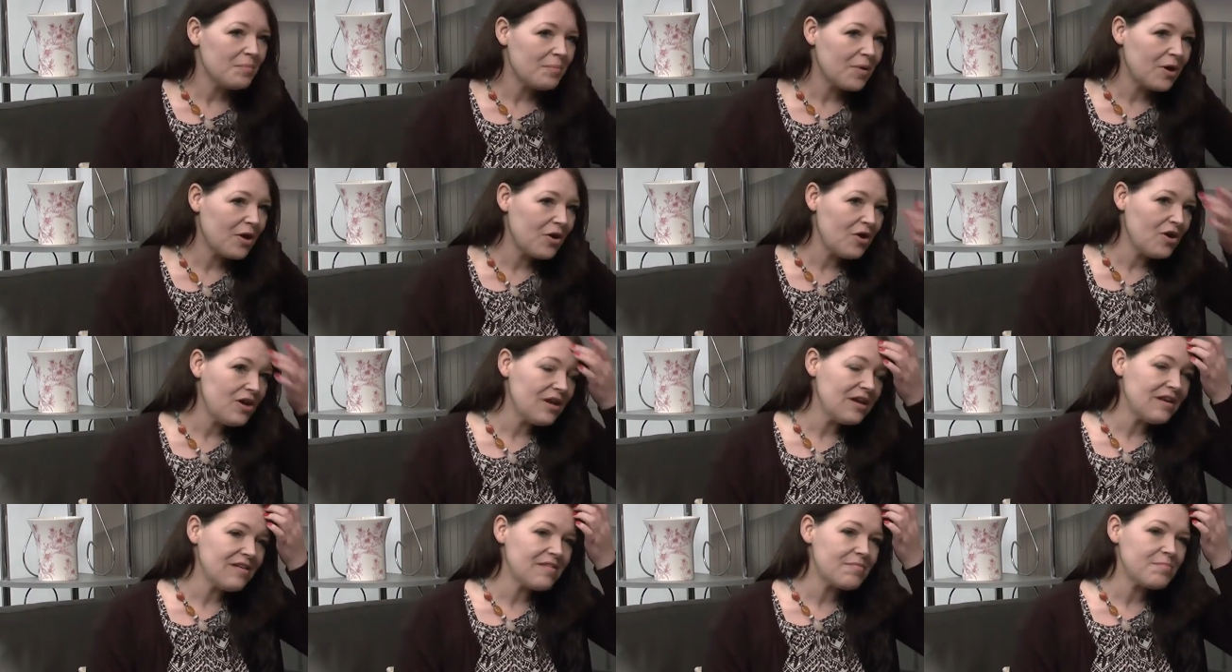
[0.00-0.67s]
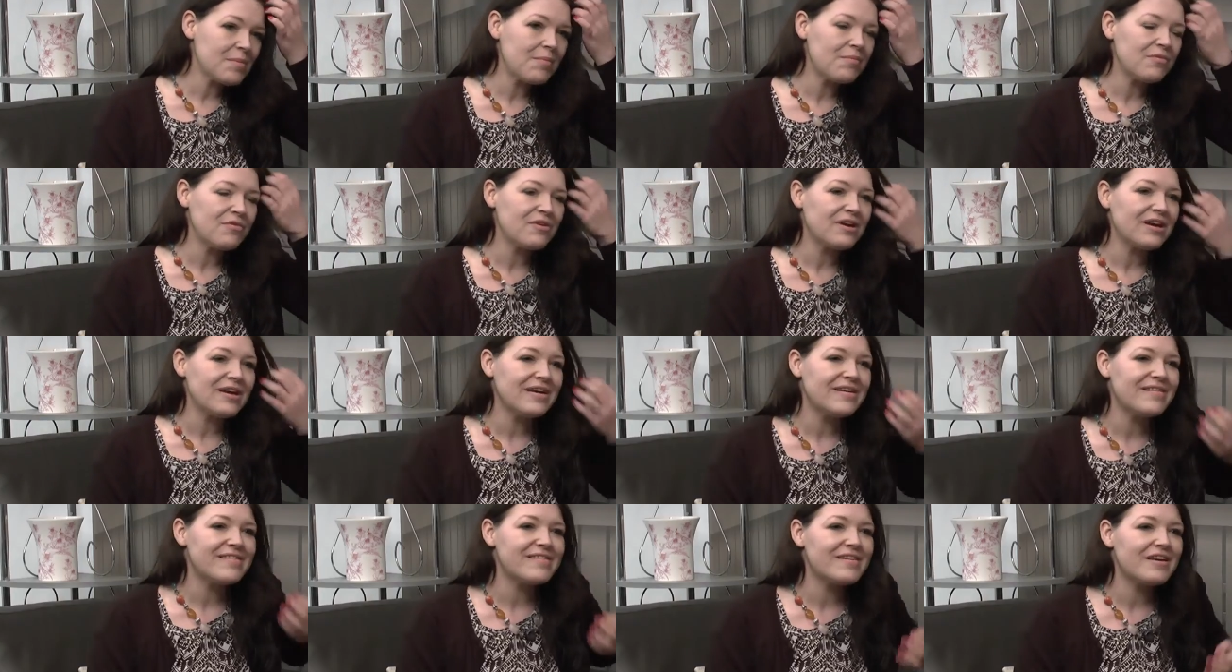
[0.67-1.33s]
My earliest
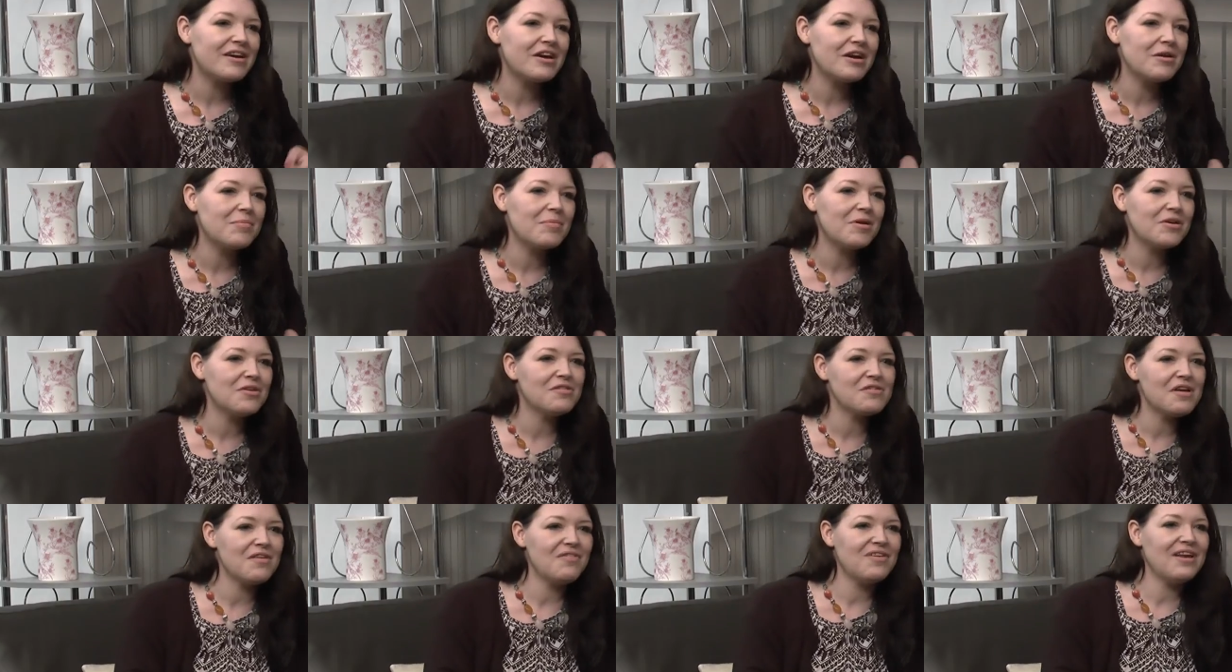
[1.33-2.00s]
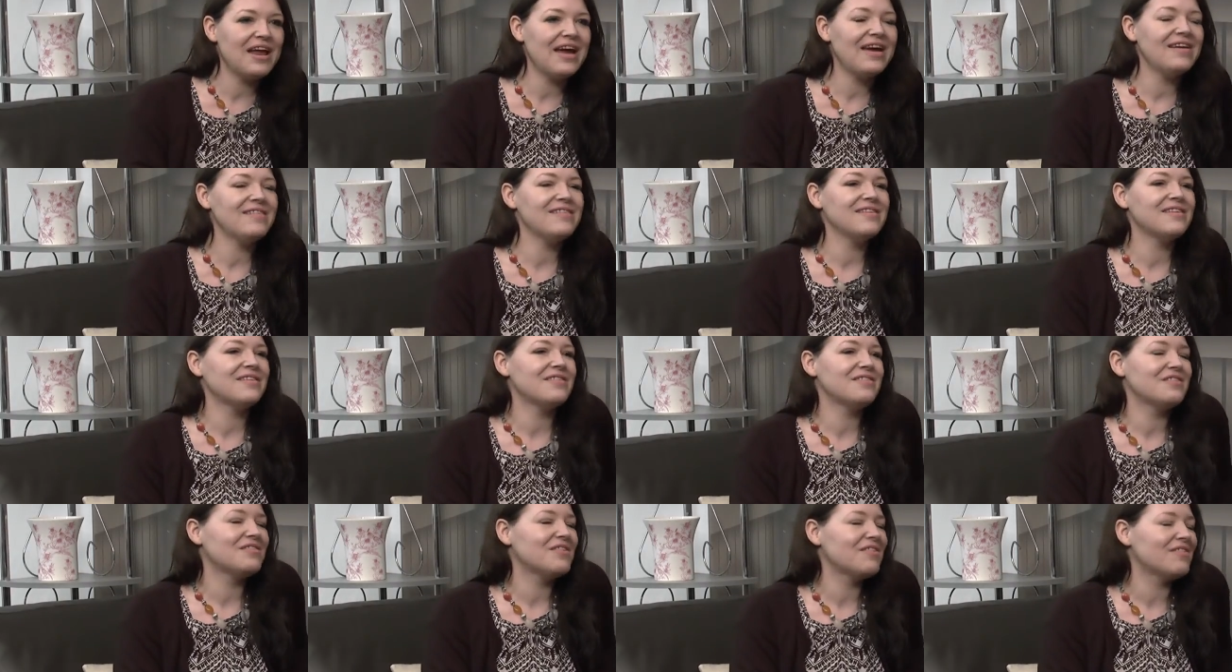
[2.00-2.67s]
memories, I used to have a lady
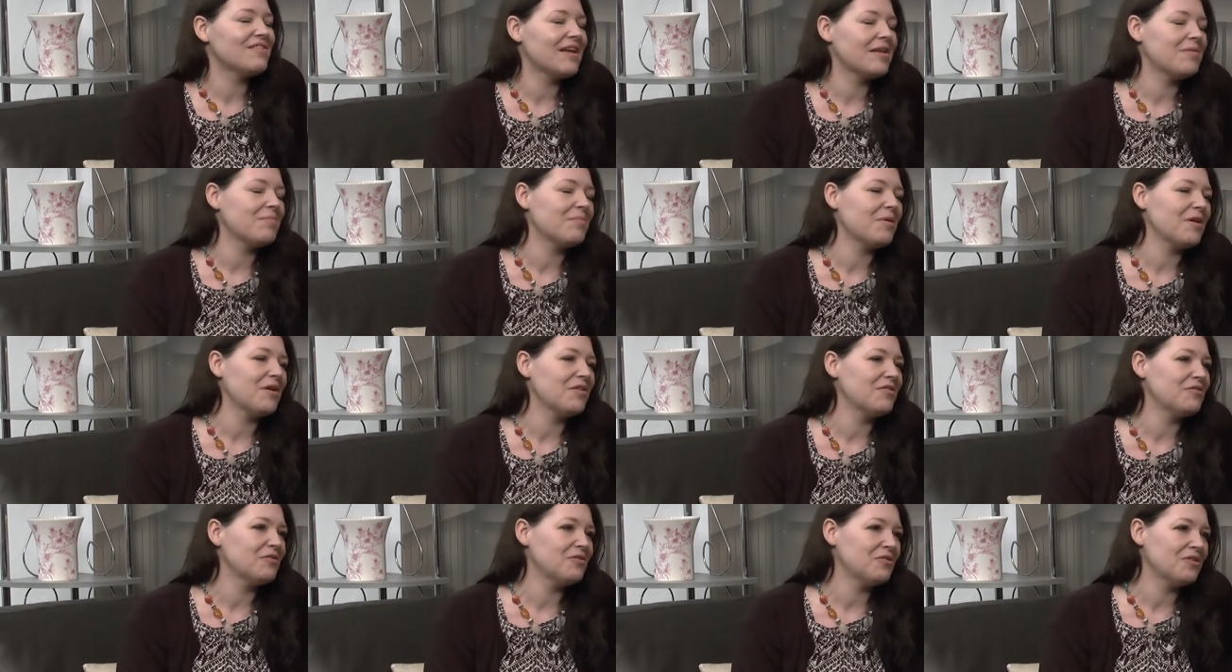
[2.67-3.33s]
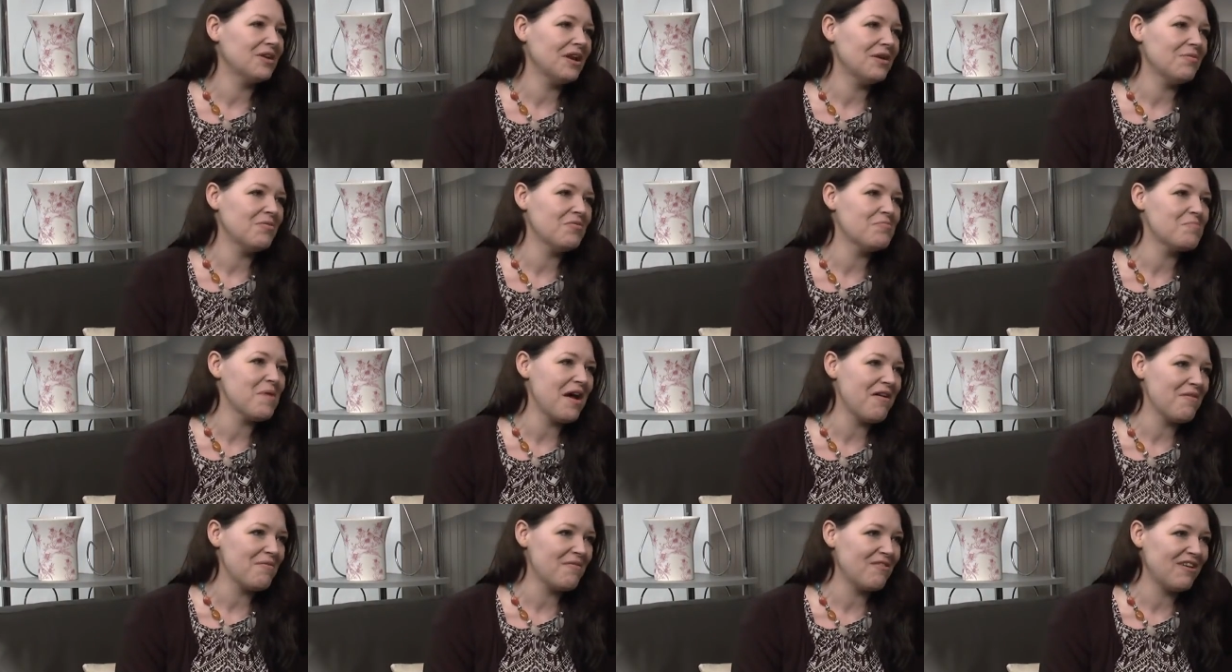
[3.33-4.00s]
that used to stand by a door. Her name was
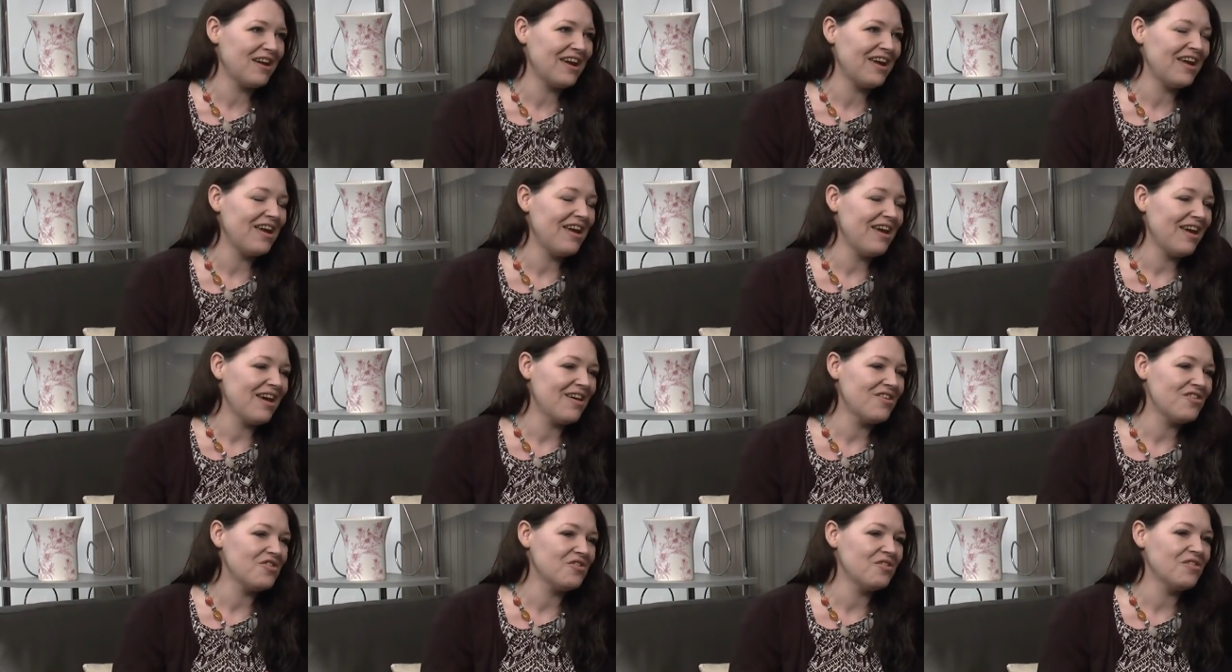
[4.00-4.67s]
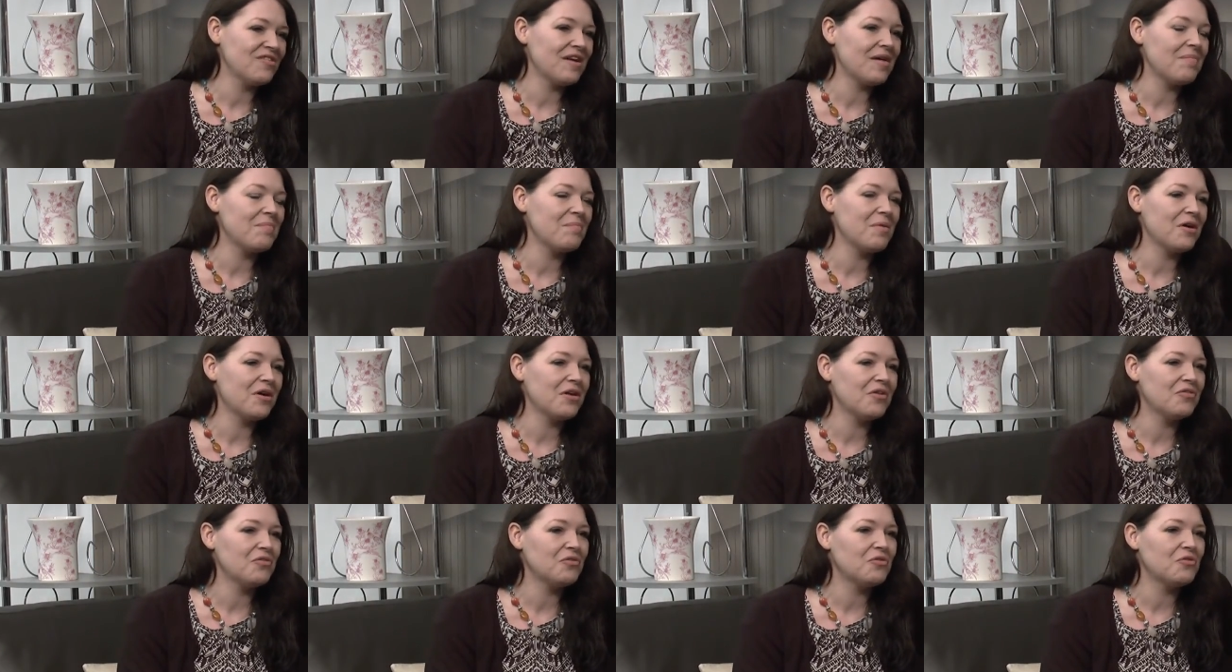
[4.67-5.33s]
Mary, and she used to stand
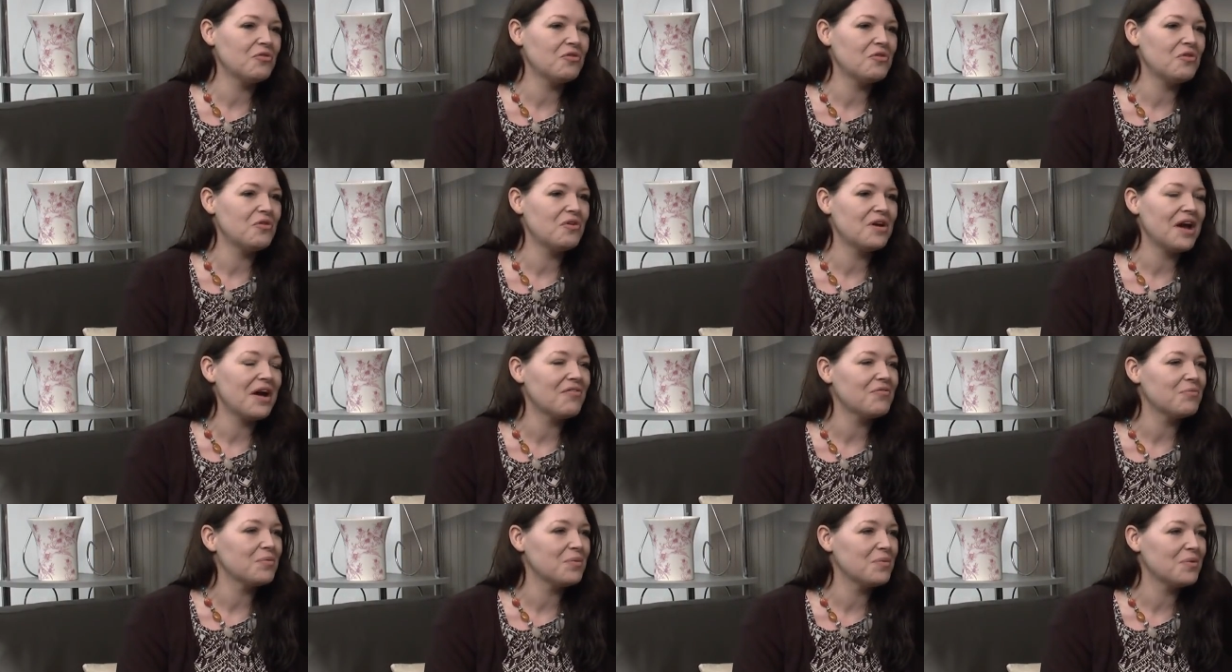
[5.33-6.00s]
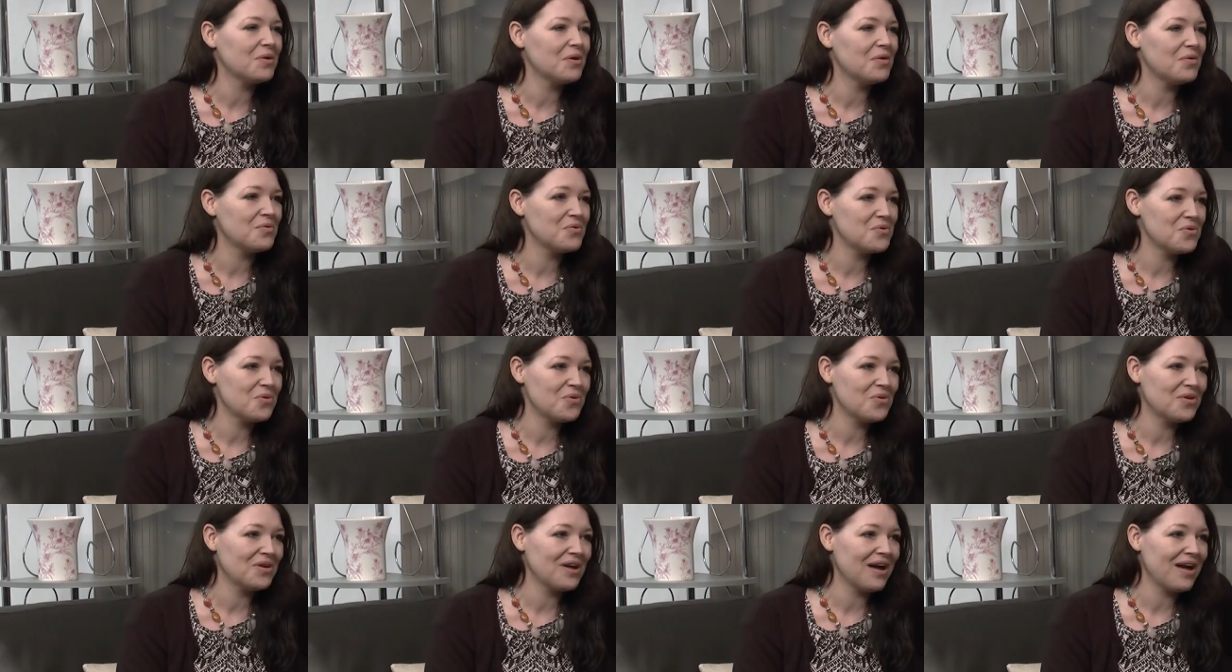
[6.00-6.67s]
by the door and look after me when I was
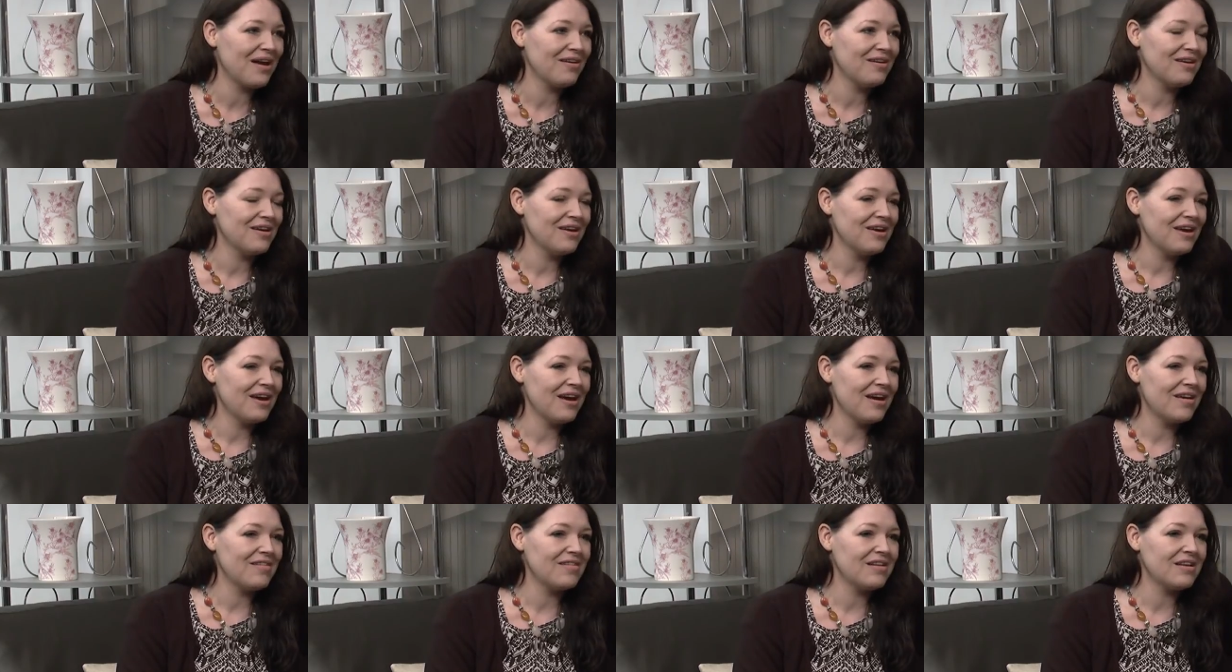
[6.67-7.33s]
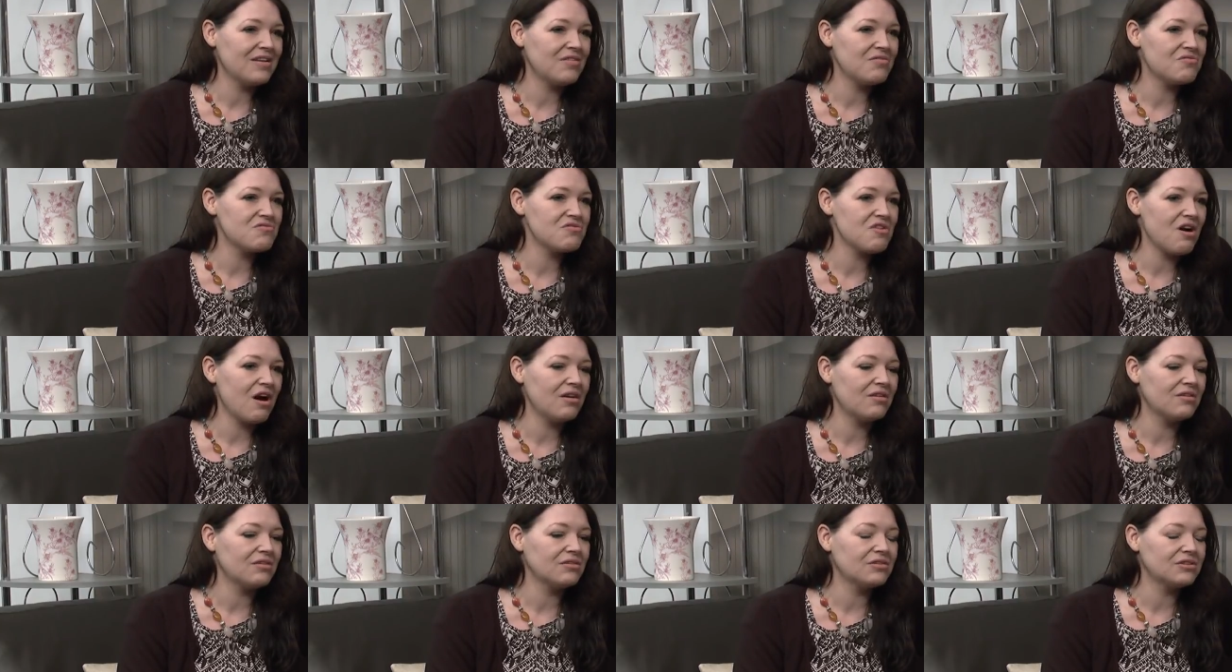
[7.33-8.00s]
younger, as a little
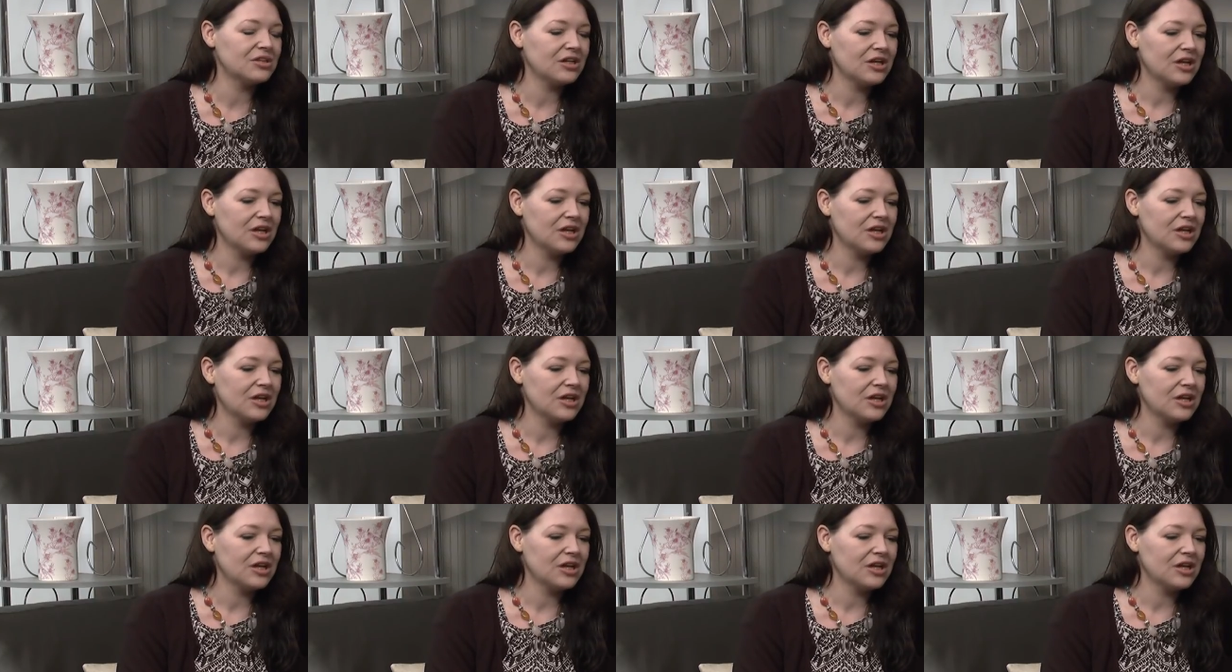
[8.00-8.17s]
child.